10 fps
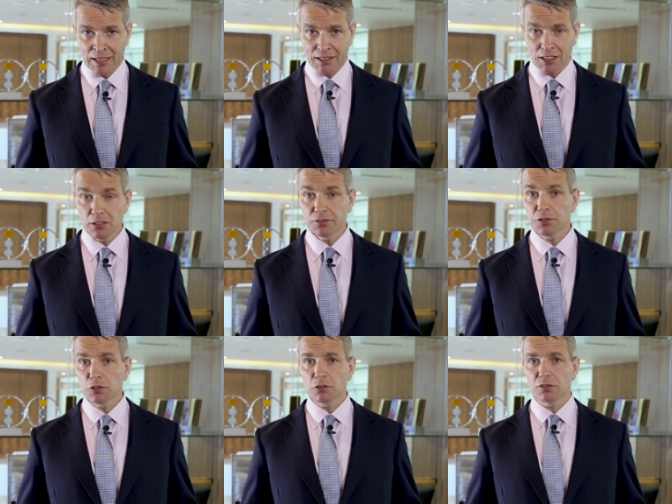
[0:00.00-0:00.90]
The
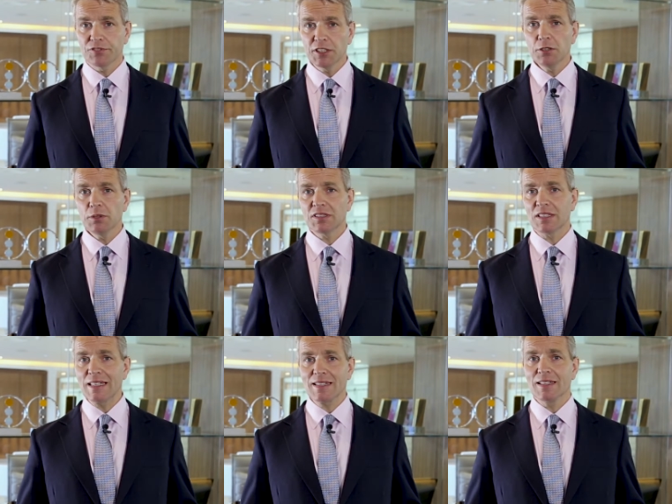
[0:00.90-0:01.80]
overall view is
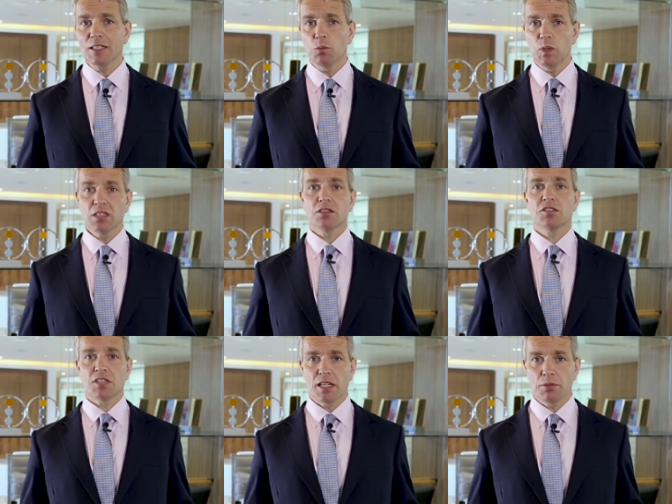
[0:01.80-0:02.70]
that Italy will
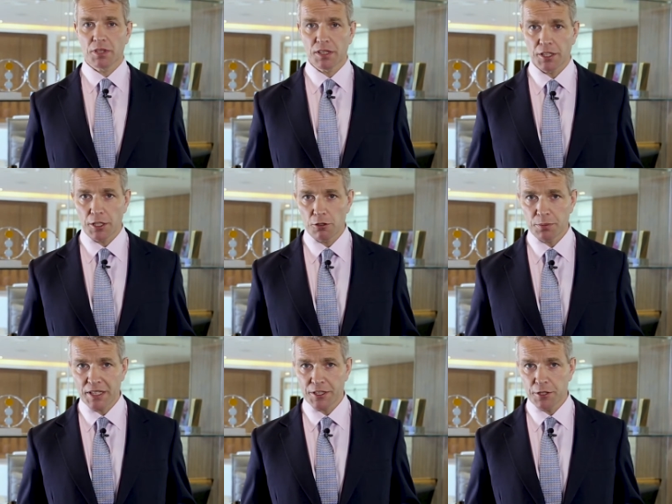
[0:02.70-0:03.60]
stay within the
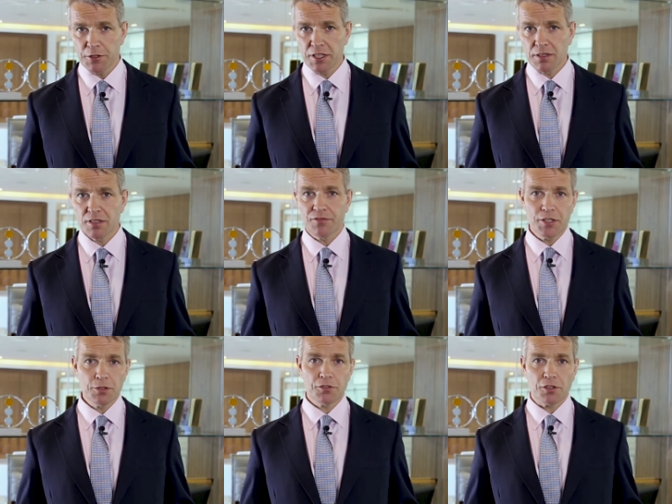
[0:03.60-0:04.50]
European Union and
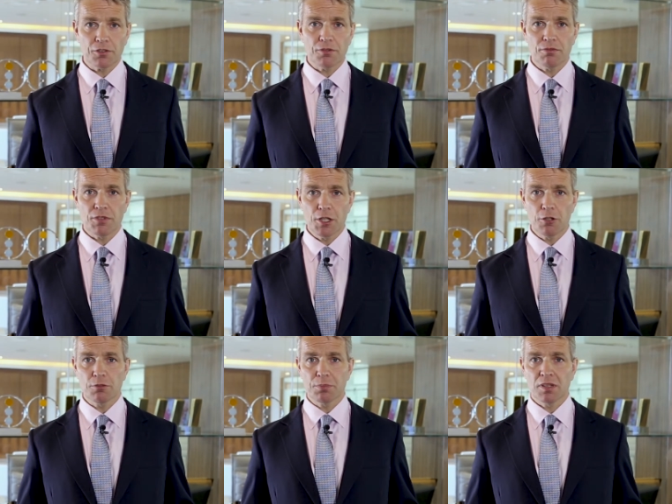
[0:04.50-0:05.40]
views on
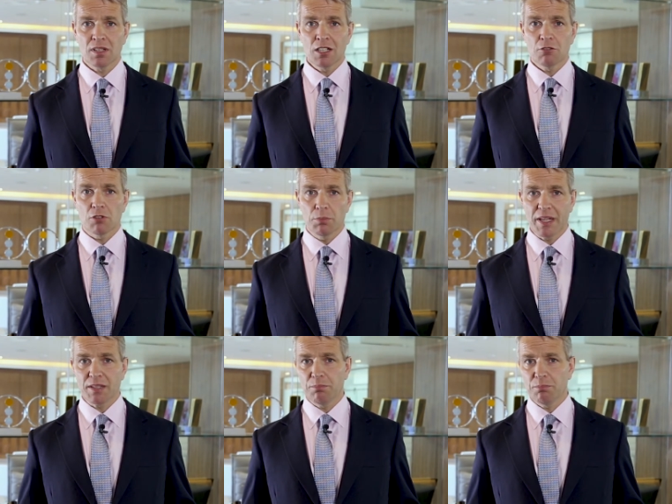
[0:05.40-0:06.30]
Europe remain